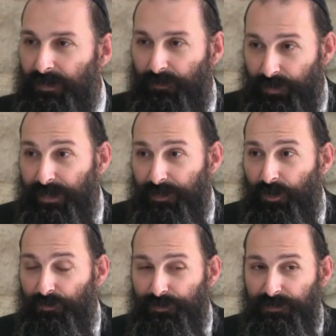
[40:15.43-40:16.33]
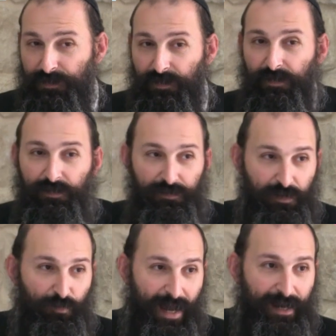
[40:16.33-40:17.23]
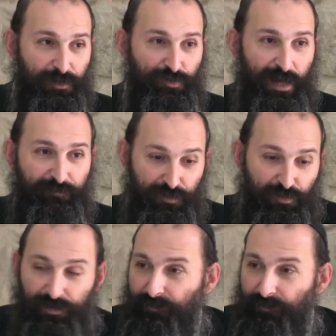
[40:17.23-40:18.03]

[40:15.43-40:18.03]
Now he knows the wagon driver took